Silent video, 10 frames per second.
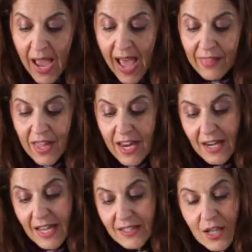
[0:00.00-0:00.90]
And then
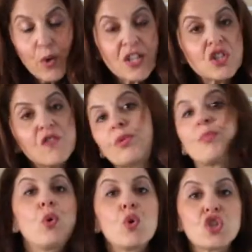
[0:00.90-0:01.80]
it's a question of
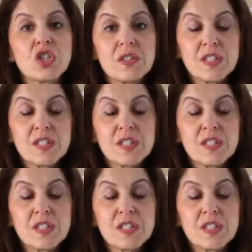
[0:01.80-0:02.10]
proportion.